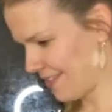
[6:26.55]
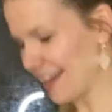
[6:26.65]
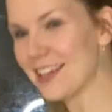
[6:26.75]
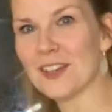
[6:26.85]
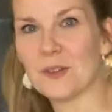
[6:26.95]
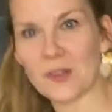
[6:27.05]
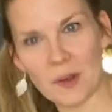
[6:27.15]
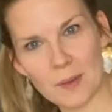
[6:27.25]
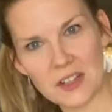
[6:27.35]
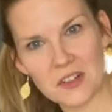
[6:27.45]
Thank you so
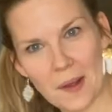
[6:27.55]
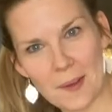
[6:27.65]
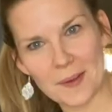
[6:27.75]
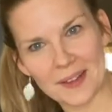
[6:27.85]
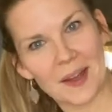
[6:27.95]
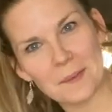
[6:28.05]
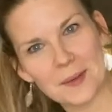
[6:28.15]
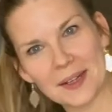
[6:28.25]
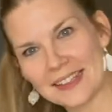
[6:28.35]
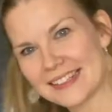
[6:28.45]
much, Carmen. I'm
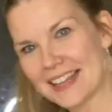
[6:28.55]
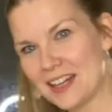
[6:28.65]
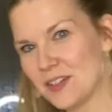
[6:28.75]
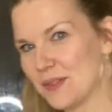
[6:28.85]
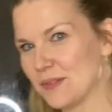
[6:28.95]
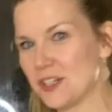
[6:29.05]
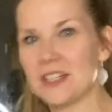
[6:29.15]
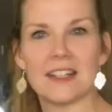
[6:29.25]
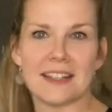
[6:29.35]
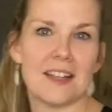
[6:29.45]
gonna send you, she
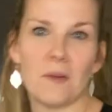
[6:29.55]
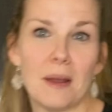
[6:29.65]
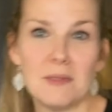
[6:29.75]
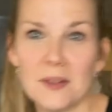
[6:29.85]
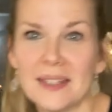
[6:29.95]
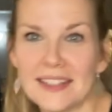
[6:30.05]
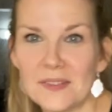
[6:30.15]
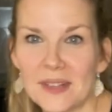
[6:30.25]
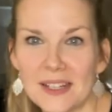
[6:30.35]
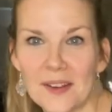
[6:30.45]
doesn't know why I'm doing this
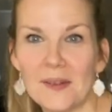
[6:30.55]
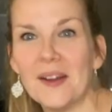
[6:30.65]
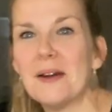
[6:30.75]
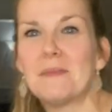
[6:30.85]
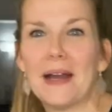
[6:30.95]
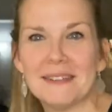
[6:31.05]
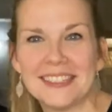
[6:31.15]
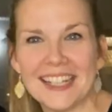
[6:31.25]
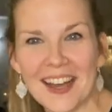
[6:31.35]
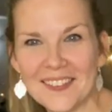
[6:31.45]
video about
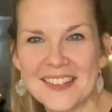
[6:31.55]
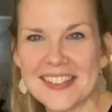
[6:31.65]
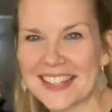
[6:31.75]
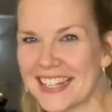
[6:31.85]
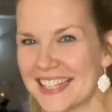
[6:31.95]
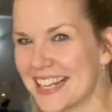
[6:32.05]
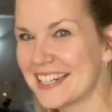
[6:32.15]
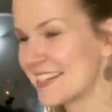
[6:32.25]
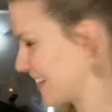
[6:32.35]
it, I'm just gonna send it to